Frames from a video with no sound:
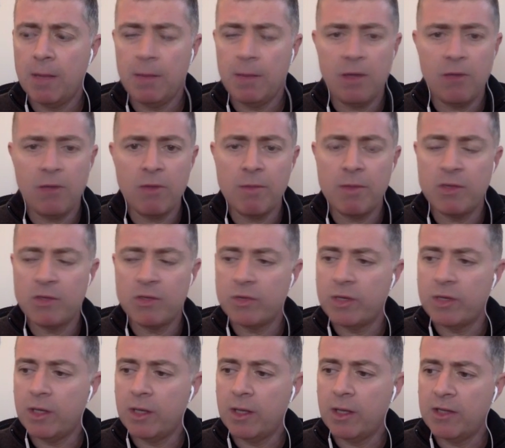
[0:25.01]
He had a rib
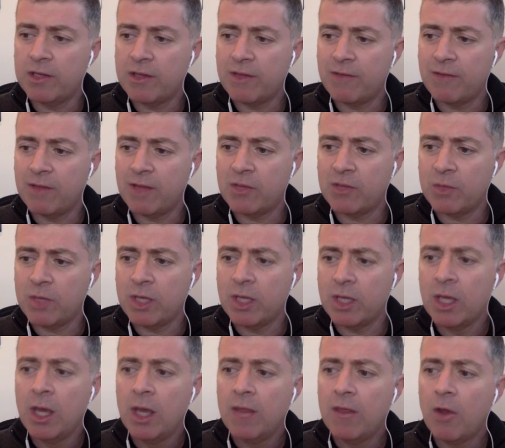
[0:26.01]
injury that he suffered last week.
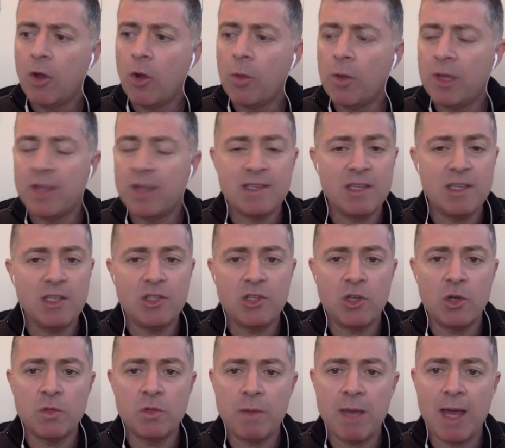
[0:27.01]
They're hoping to get Sidney
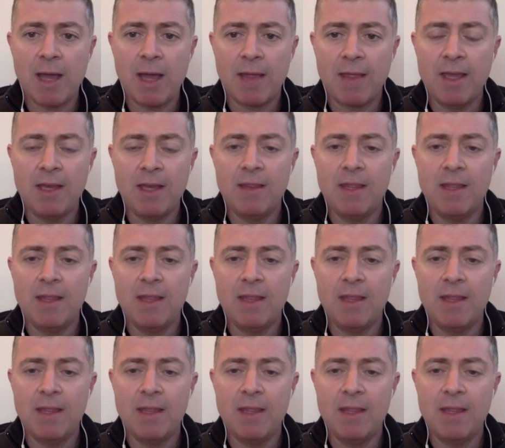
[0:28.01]
Jones back.